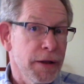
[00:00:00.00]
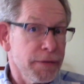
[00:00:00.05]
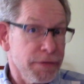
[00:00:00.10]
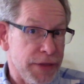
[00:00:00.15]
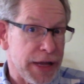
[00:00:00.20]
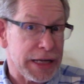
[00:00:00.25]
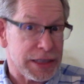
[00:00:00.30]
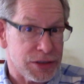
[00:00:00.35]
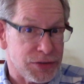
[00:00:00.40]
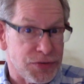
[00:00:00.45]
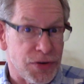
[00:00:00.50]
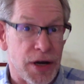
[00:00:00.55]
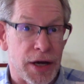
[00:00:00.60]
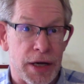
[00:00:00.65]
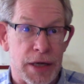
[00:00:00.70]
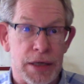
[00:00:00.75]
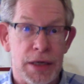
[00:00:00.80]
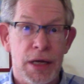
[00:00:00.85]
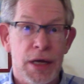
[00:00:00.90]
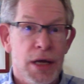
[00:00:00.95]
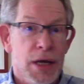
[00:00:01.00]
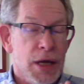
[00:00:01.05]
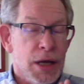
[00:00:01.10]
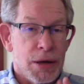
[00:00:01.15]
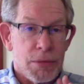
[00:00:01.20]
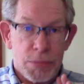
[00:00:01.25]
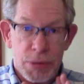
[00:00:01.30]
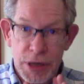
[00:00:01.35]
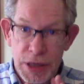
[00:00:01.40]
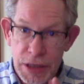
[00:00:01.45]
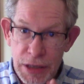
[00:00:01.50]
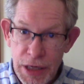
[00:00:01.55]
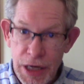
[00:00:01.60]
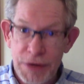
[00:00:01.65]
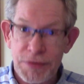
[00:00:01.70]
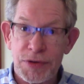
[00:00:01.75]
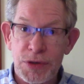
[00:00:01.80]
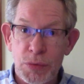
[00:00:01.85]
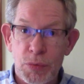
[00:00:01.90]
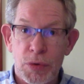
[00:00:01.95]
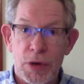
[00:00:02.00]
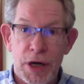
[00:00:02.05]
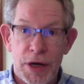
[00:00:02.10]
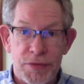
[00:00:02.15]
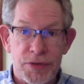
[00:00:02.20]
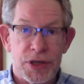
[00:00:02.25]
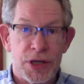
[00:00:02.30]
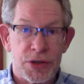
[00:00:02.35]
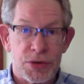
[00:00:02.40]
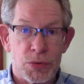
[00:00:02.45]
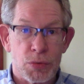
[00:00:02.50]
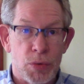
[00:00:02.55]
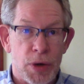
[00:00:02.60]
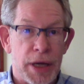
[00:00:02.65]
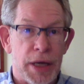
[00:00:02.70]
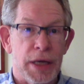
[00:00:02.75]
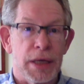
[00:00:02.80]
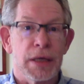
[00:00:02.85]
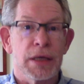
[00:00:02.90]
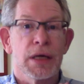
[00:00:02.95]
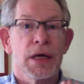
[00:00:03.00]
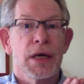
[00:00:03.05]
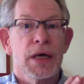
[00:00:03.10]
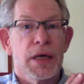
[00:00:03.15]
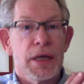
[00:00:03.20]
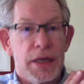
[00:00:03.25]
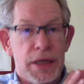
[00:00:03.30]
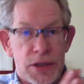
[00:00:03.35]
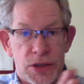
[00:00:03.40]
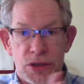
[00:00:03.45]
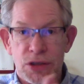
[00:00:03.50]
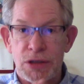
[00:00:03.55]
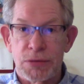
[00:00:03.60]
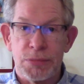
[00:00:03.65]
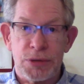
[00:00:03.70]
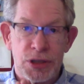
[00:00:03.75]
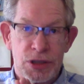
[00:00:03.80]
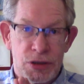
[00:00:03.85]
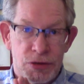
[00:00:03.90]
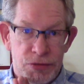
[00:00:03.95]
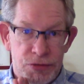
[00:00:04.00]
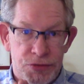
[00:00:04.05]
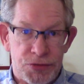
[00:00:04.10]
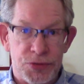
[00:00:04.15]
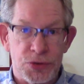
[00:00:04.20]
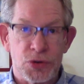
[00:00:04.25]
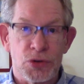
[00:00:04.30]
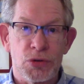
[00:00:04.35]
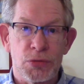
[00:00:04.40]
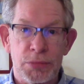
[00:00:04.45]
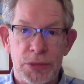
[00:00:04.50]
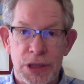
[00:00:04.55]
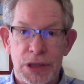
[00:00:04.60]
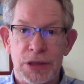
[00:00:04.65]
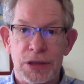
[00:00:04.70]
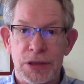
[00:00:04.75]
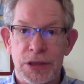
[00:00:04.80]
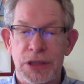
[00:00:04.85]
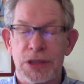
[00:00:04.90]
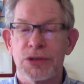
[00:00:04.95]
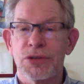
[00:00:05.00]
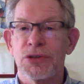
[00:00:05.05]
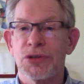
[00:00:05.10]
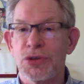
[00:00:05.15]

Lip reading: That's fine, but in every other way, it should be the full meal deal.